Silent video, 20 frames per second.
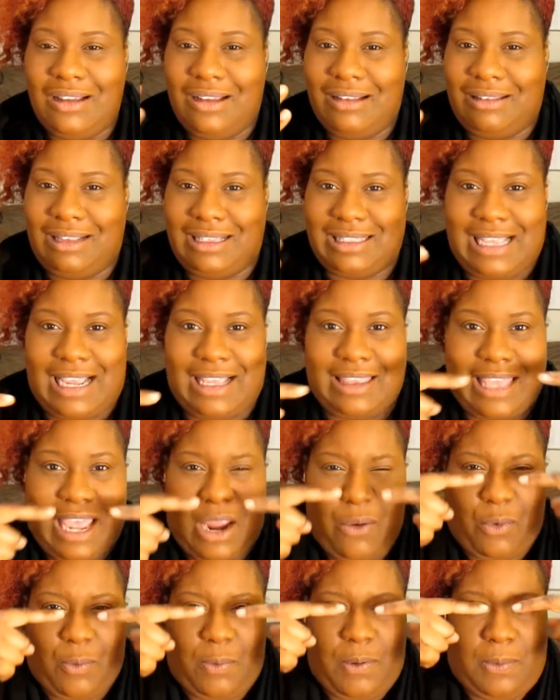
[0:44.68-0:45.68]
things like
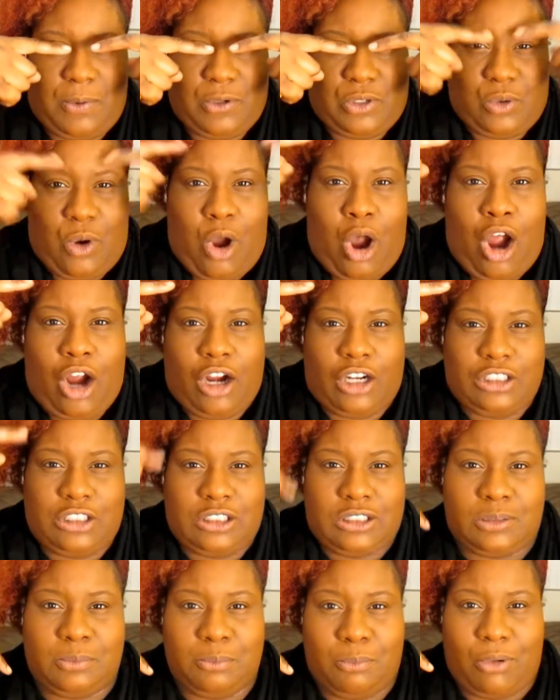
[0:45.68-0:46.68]
that, where people do
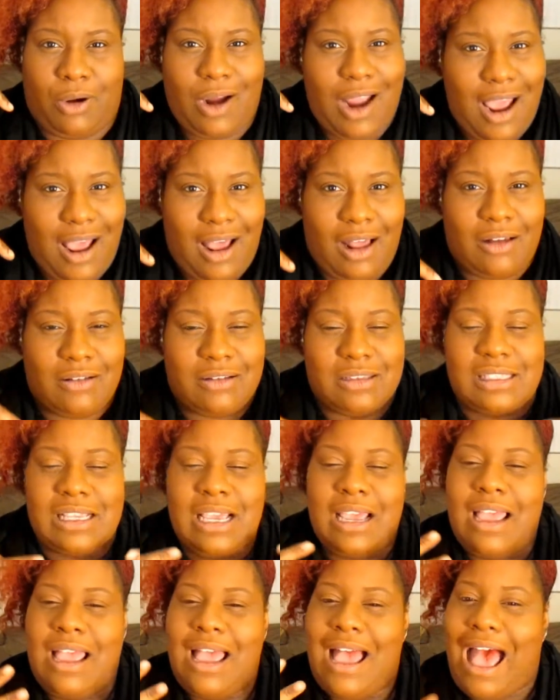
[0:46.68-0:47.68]
harsh brows,
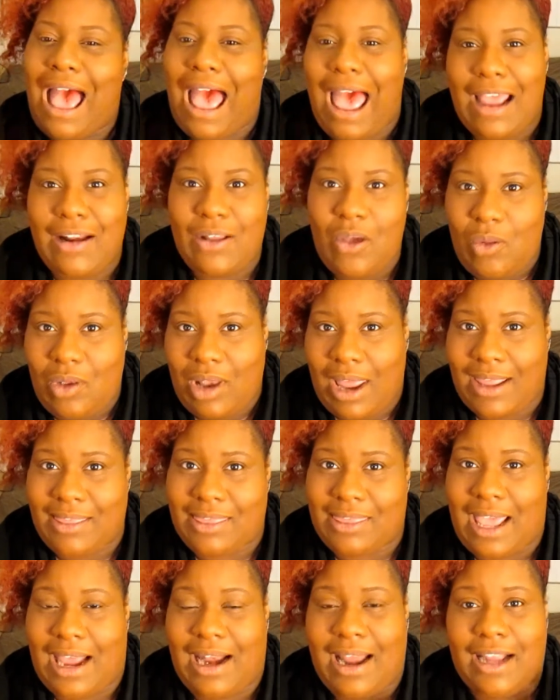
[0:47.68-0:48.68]
I don't
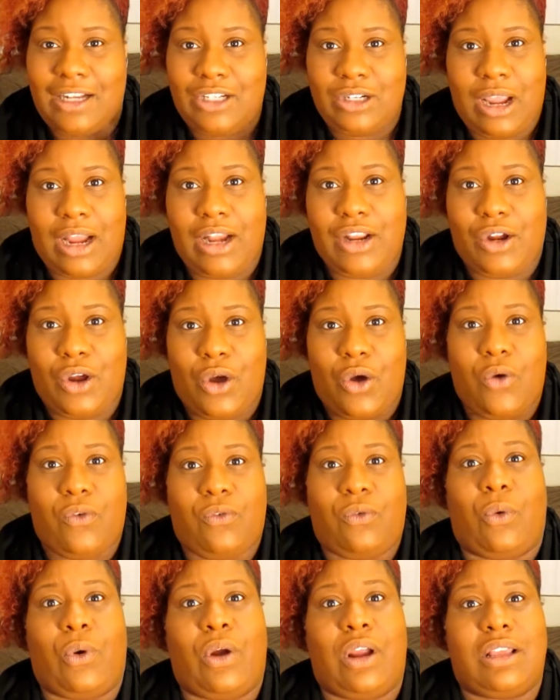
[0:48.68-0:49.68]
like that. I try to go
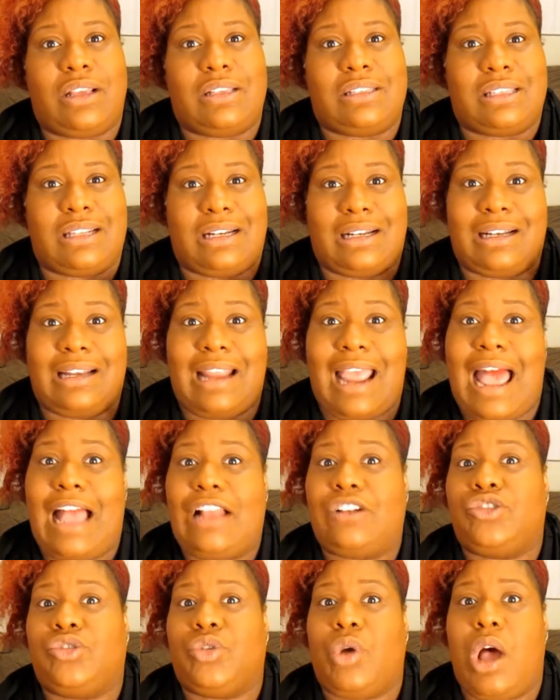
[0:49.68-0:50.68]
for as
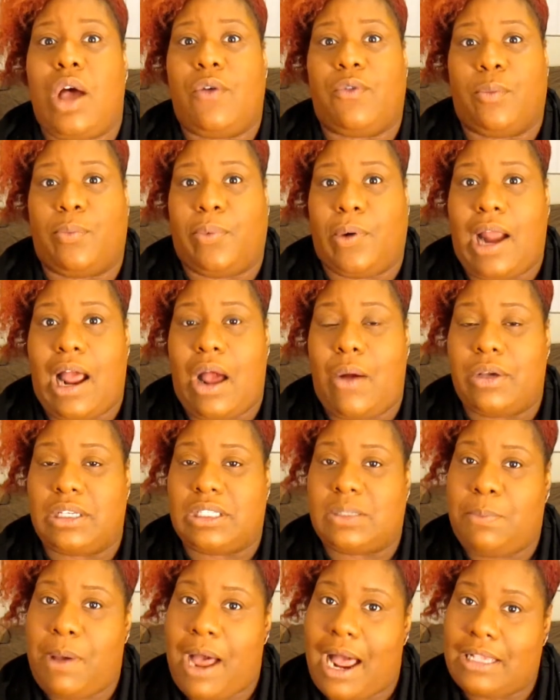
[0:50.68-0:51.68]
natural of a brow
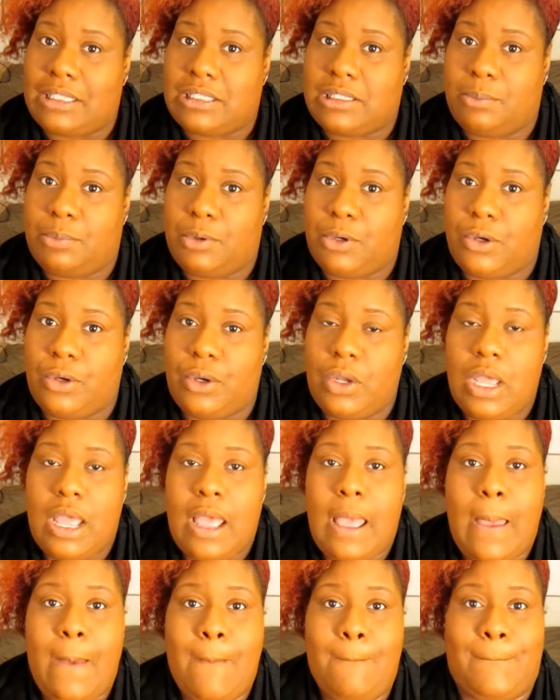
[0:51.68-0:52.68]
as possible.
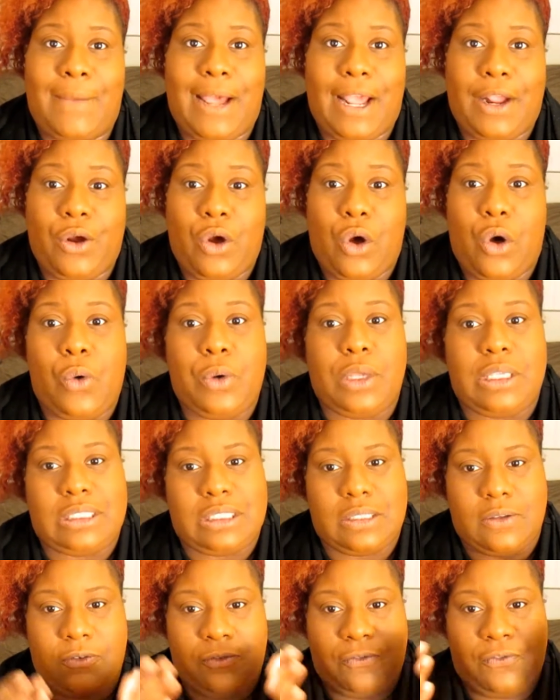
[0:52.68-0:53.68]
My goal is
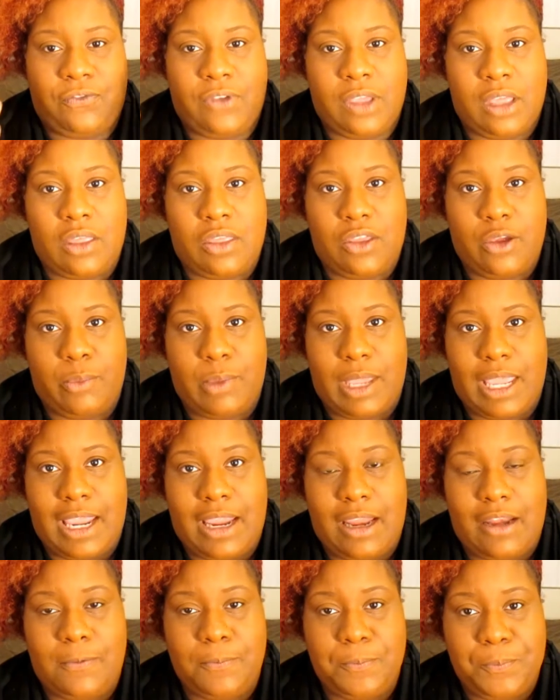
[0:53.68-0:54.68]
to fill them
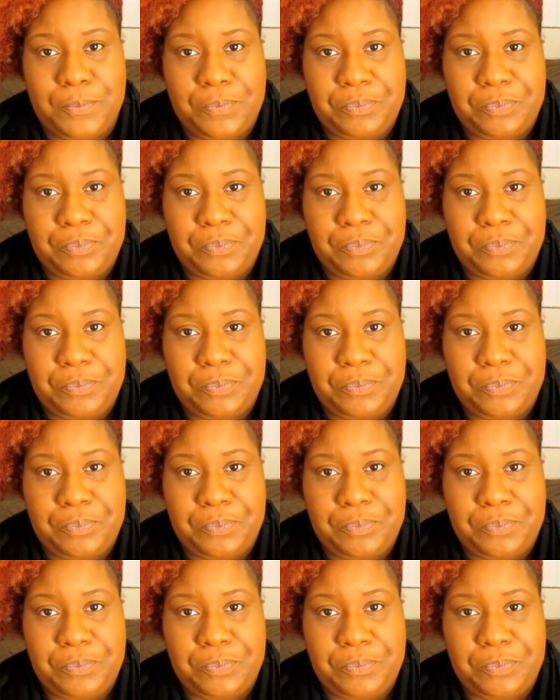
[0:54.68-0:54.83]
in